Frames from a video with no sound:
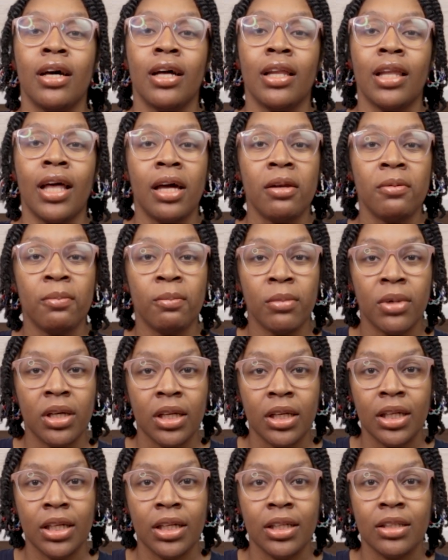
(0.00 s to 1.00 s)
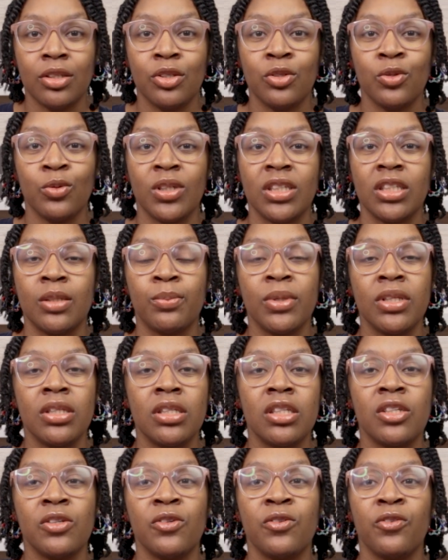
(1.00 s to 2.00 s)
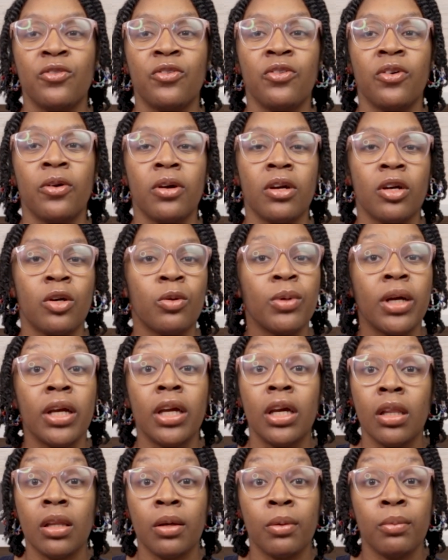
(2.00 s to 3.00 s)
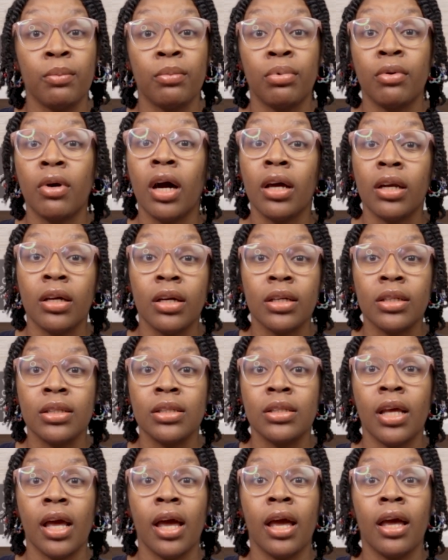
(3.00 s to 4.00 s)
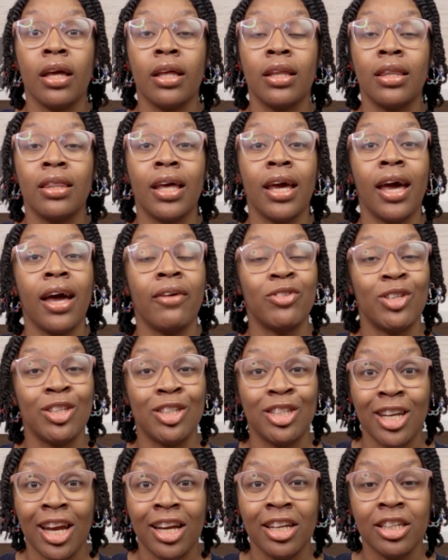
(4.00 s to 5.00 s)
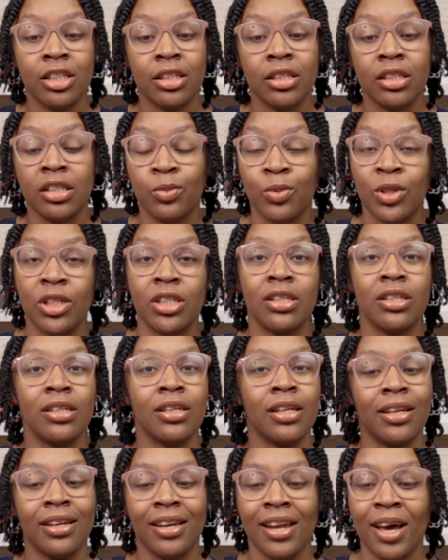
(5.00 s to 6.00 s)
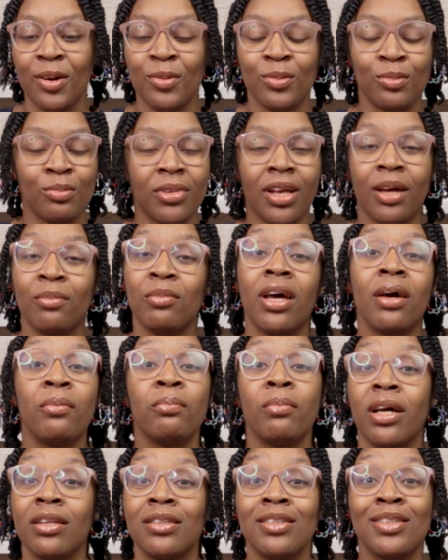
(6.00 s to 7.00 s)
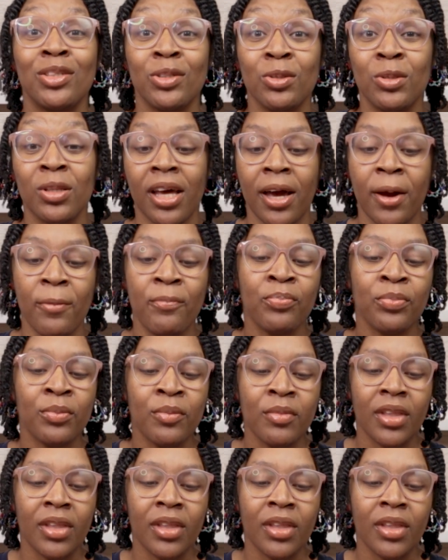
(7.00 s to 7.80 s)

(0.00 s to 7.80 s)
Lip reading: a lot of money into expensive curriculum products and they have to change it and switch it, and I'm not about to do that.